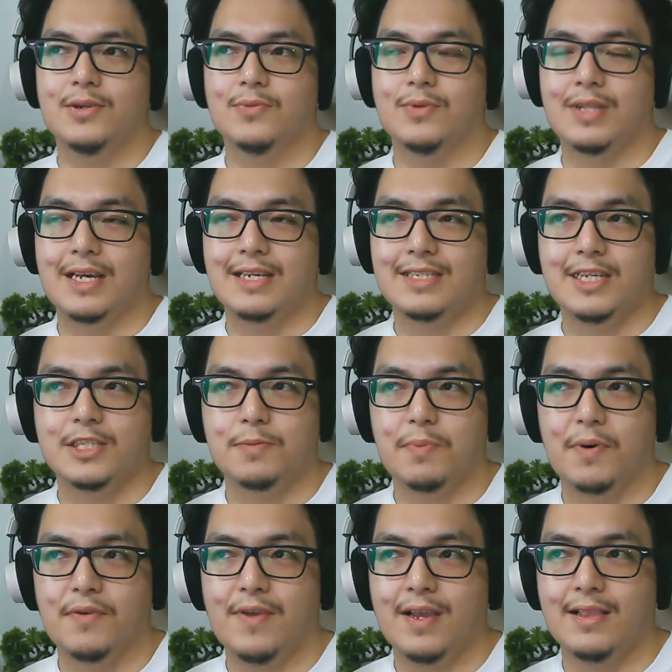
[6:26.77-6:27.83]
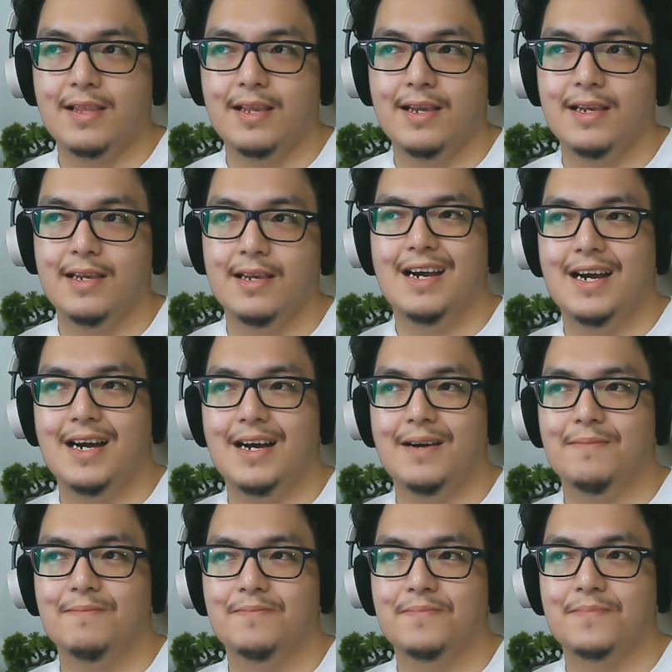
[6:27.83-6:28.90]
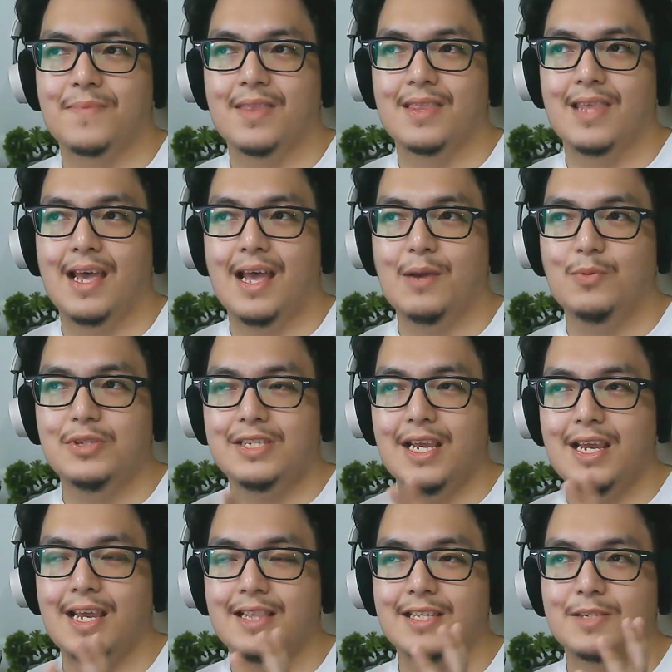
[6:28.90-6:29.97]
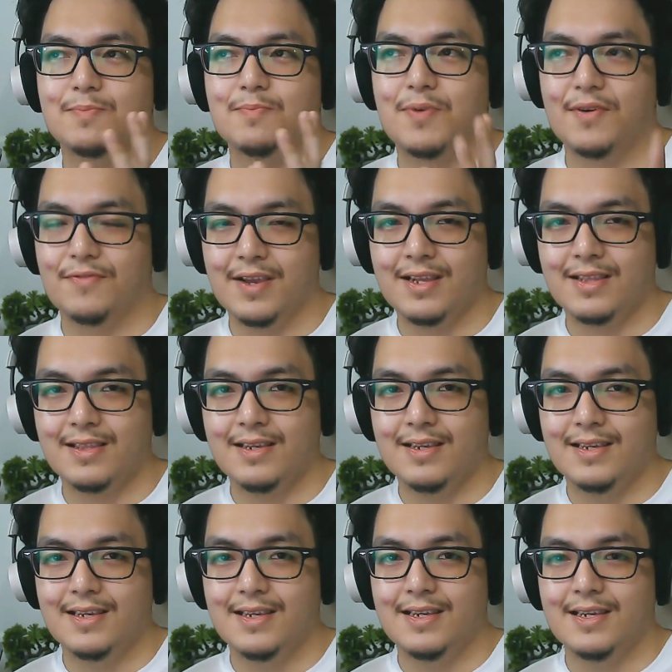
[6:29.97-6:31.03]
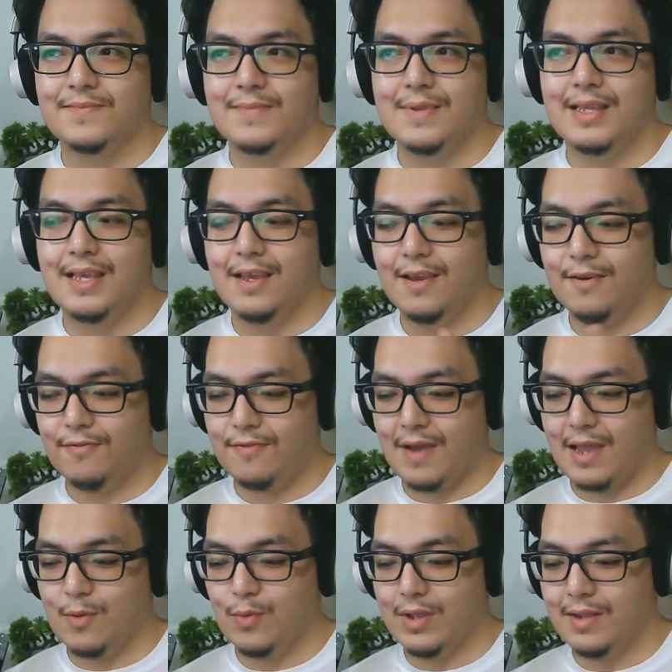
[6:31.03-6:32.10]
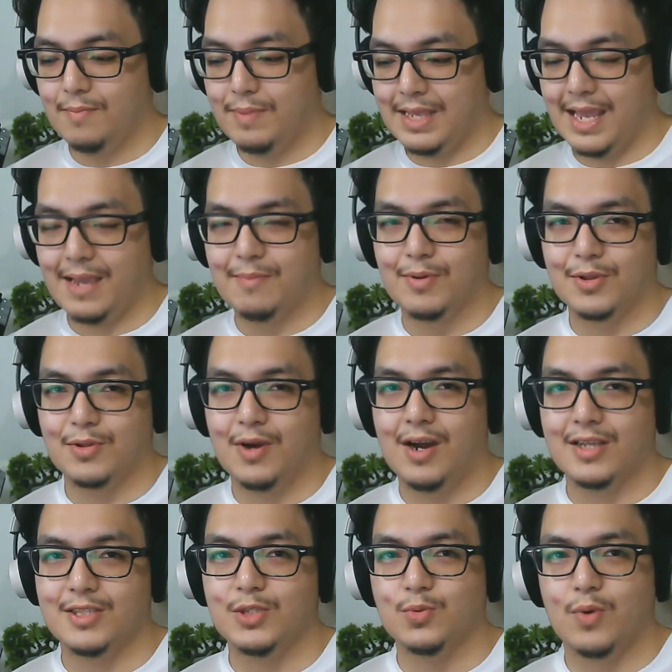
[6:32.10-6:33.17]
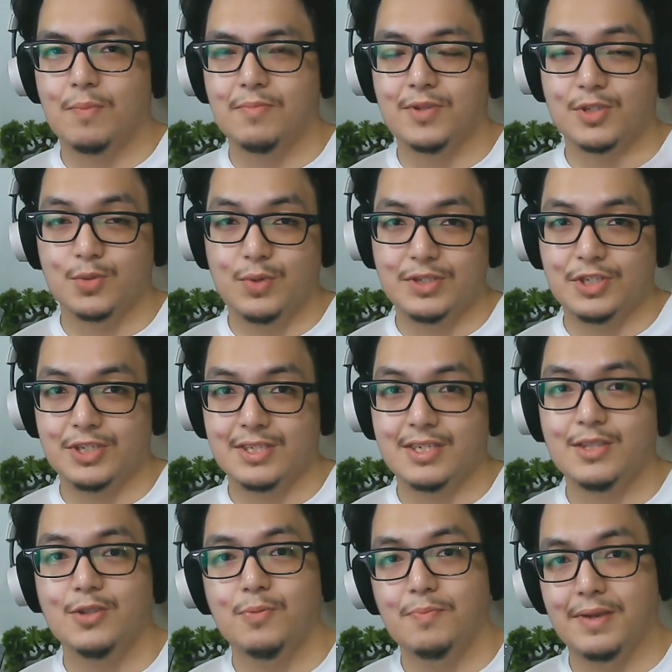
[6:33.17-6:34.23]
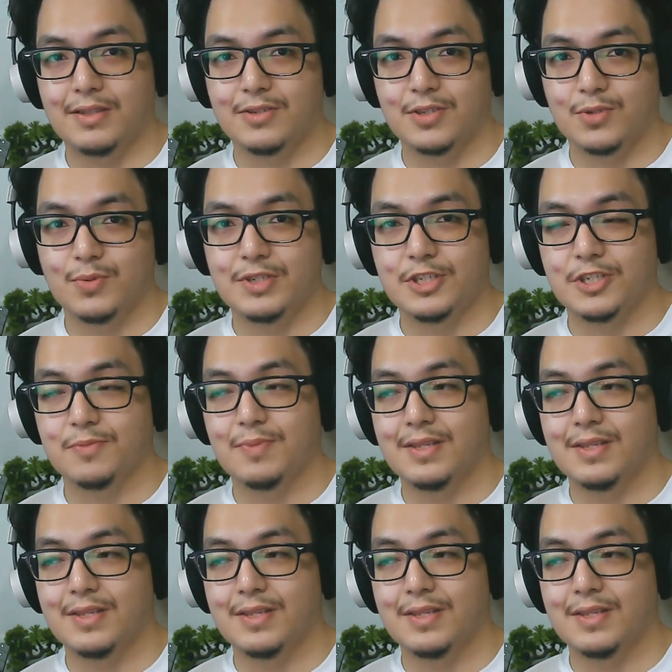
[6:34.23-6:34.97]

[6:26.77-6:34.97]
Would I say it's perfect? I would say it is perfect if I will be able to hot swap the switches into better switches.